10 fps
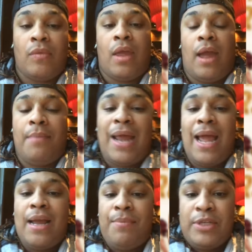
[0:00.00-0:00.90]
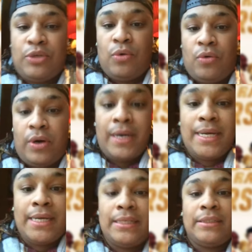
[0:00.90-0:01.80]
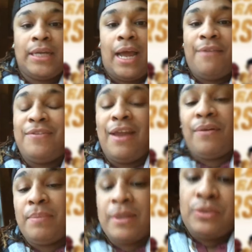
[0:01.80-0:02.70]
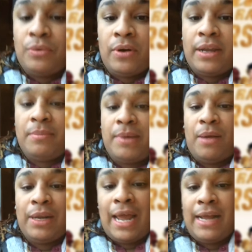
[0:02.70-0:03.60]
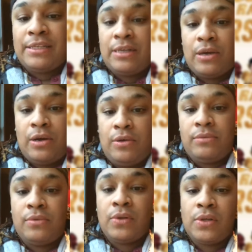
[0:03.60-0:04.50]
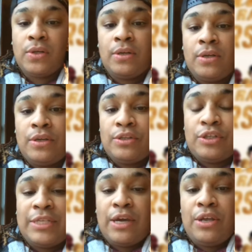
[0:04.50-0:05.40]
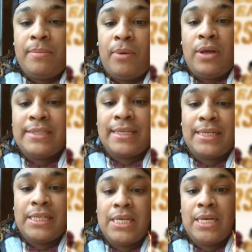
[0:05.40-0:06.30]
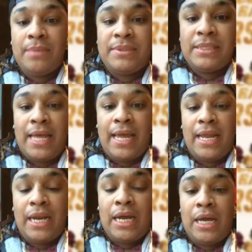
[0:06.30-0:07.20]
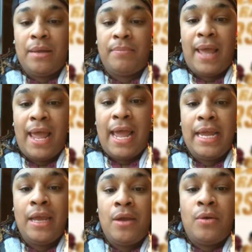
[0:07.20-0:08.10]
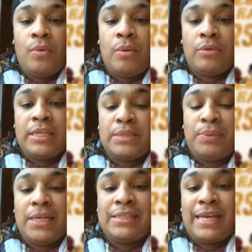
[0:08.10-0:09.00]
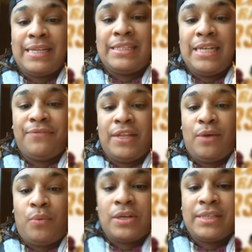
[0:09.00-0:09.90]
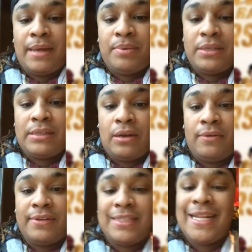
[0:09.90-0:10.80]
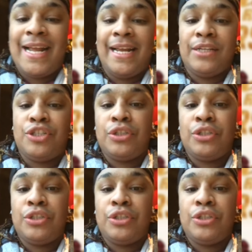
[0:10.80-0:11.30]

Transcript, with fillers: I'm not coming to Oregon. I've never been to Oregon, but I would like to go. So tell your bars and clubs that, um, hey, we want this plus size diva that works that puss all over the stage